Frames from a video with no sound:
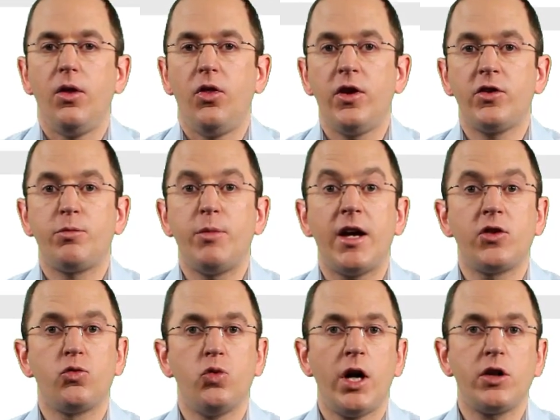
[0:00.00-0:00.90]
This
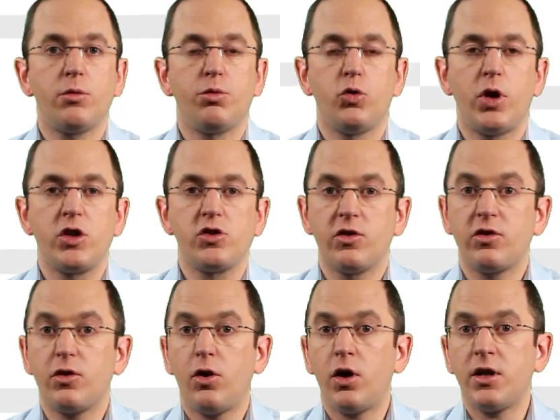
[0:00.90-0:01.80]
makes write
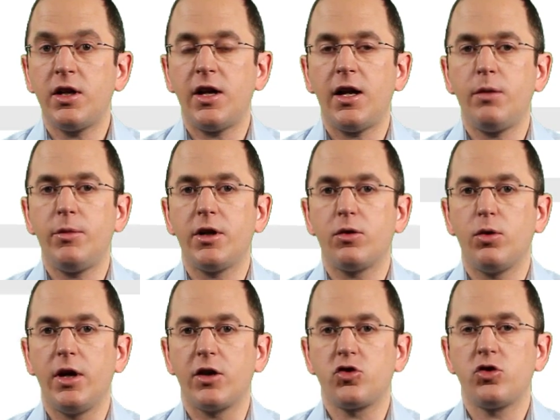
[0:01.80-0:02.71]
operations on an element
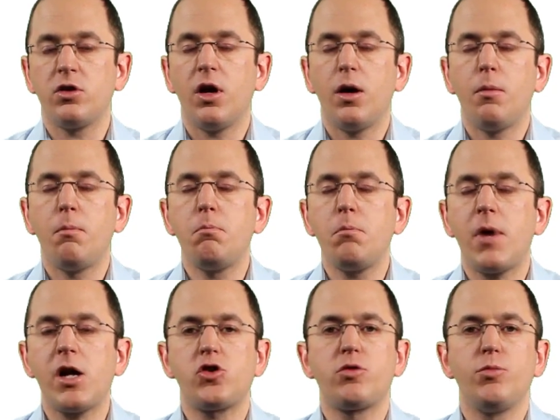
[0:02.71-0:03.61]
collection
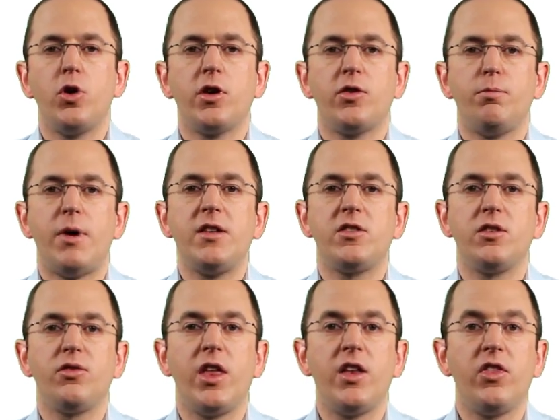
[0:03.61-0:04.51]
much more
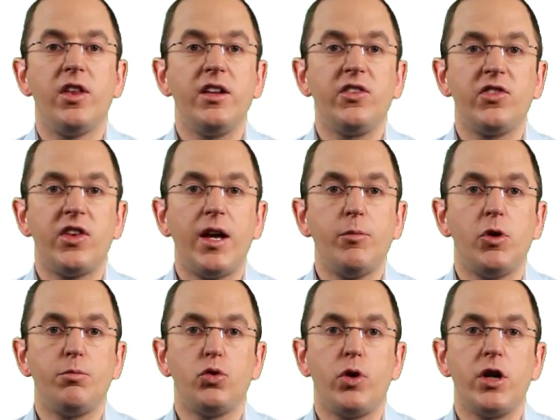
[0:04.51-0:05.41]
expensive than the same
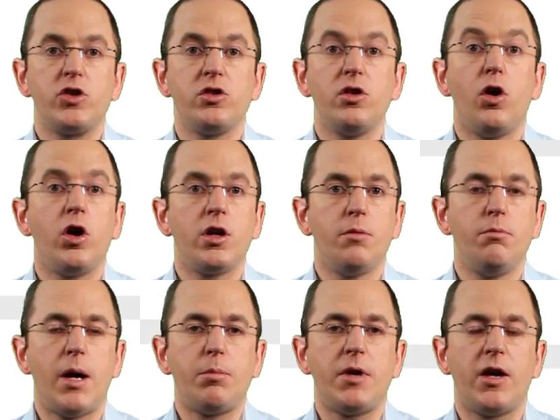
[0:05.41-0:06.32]
operation on a
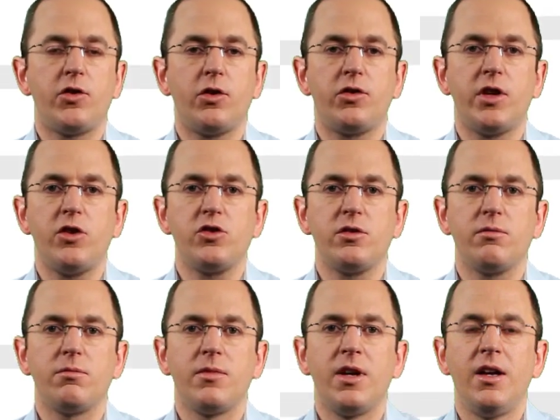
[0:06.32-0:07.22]
mapped association.
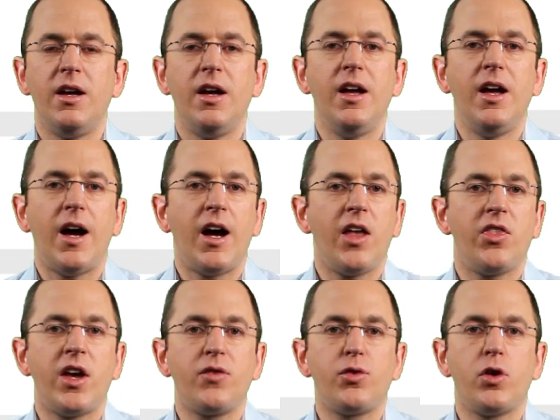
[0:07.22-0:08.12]
I
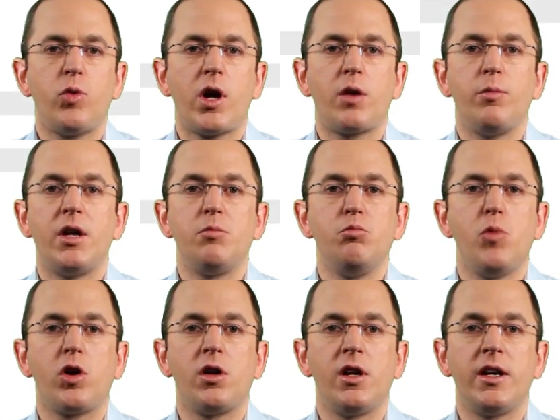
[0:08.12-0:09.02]
therefore recommend
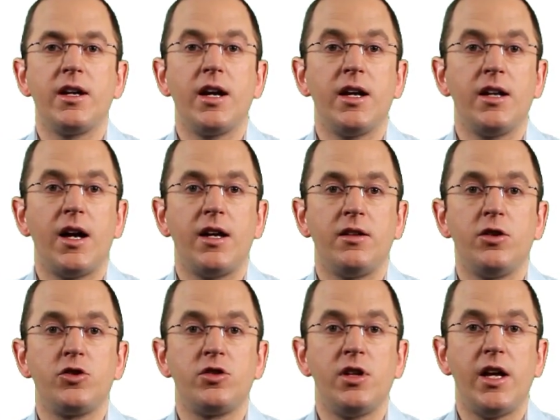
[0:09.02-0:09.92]
modeling an
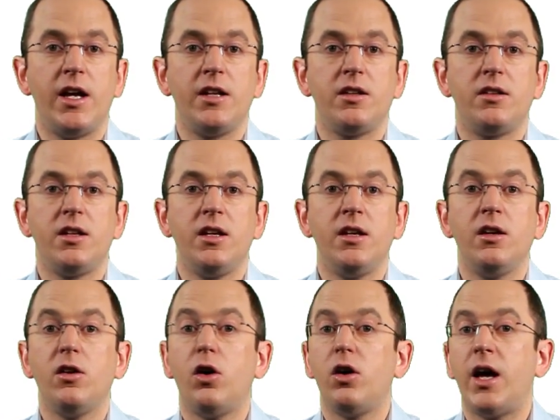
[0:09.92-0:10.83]
additional
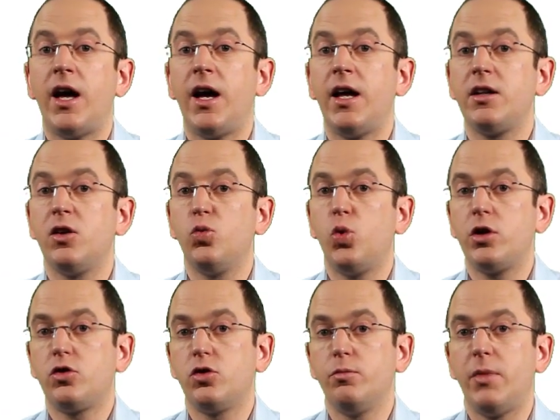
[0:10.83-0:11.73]
entity and a
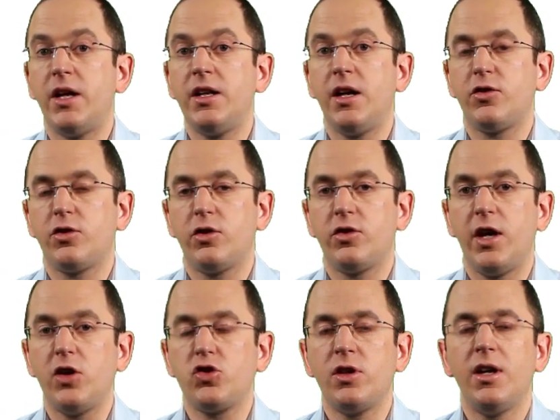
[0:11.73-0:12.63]
one-to-many
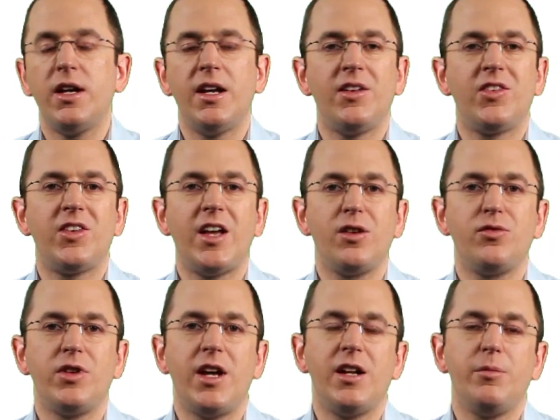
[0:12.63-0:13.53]
association instead
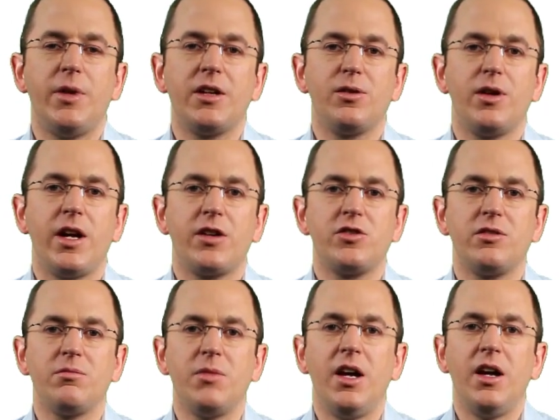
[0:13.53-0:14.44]
of an element collection.